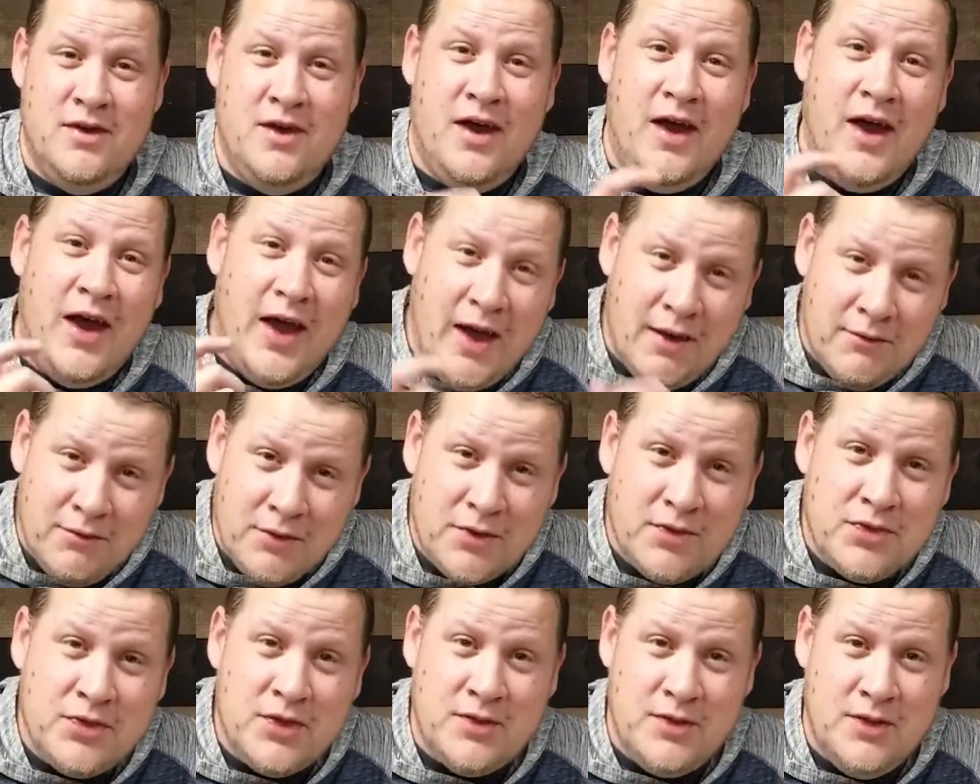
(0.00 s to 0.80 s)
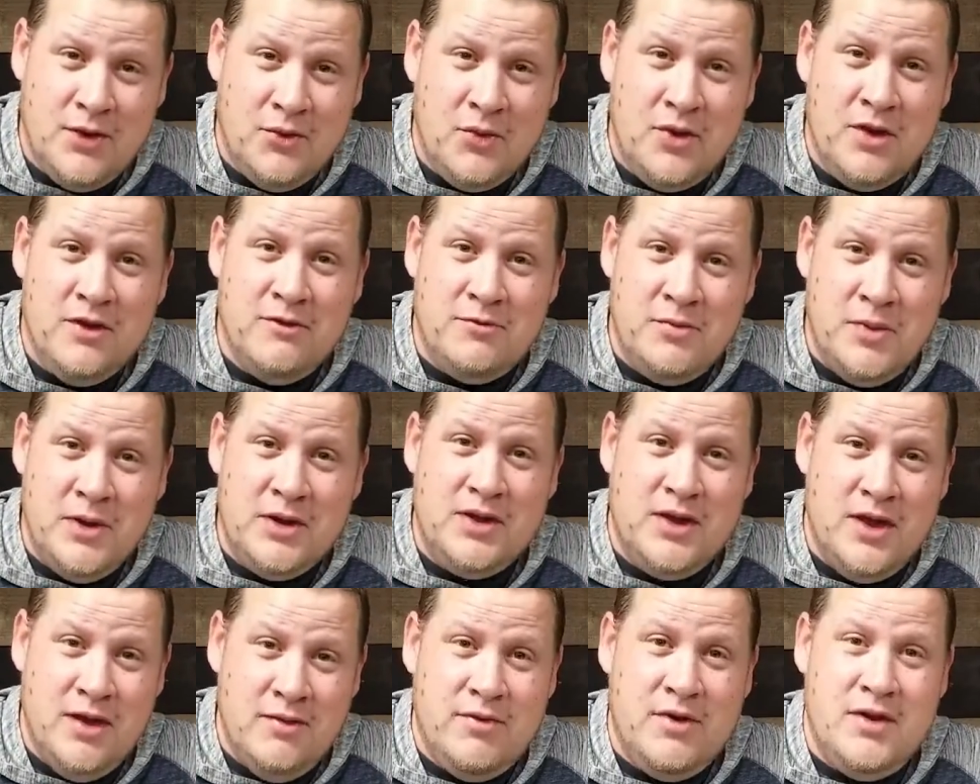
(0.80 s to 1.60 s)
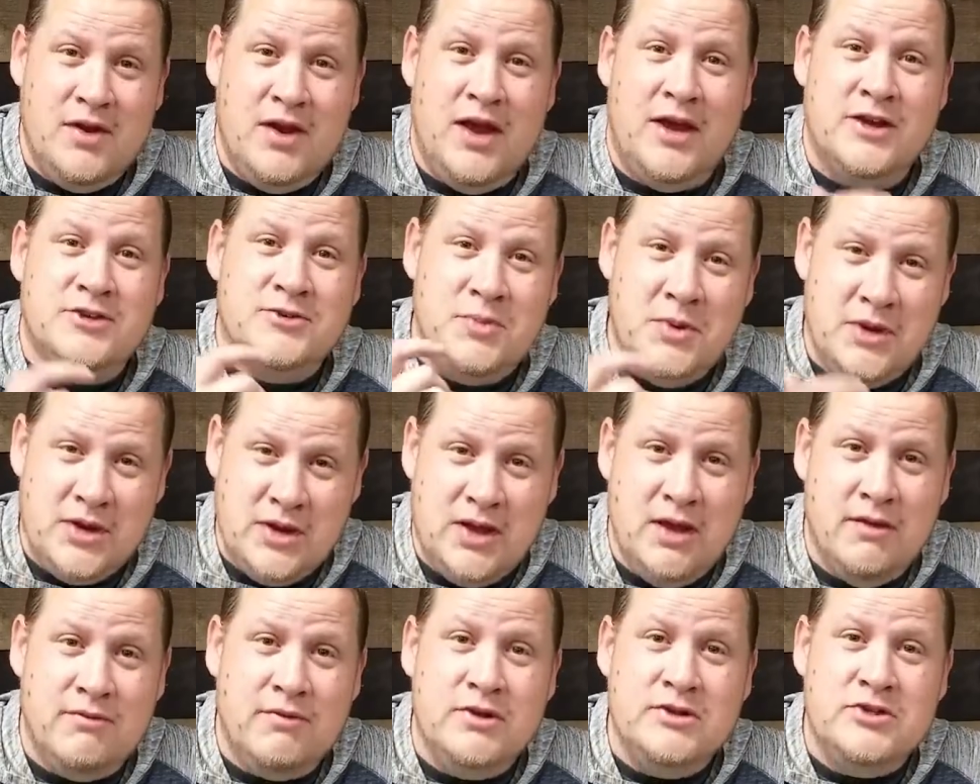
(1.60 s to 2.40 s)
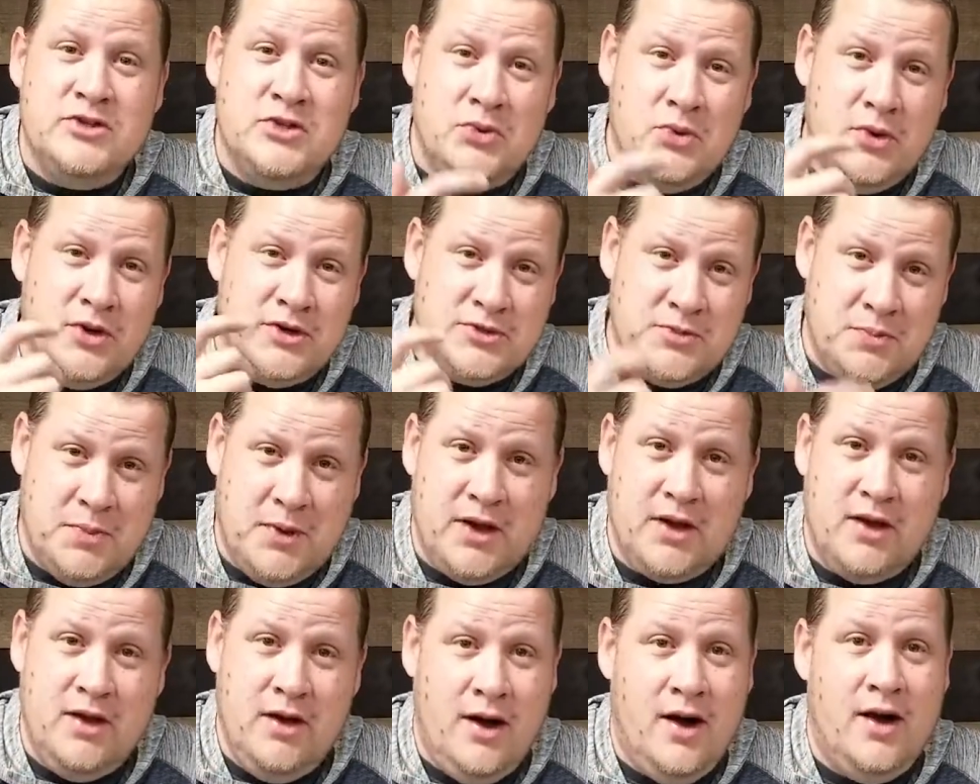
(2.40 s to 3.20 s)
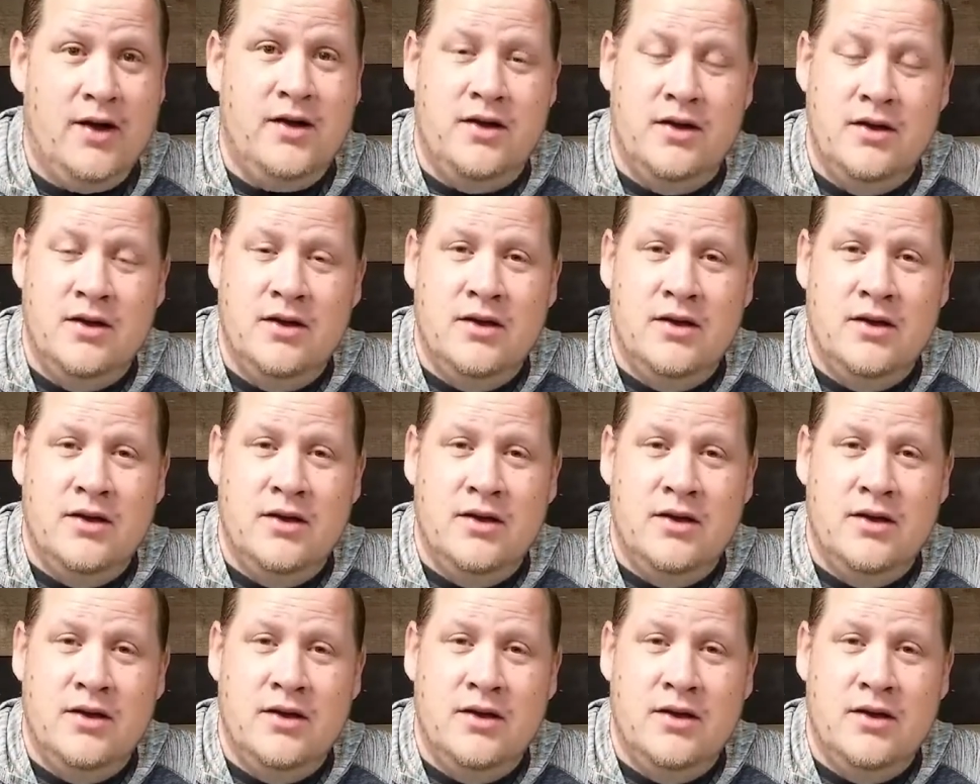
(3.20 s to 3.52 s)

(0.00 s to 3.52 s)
has been given to us by God.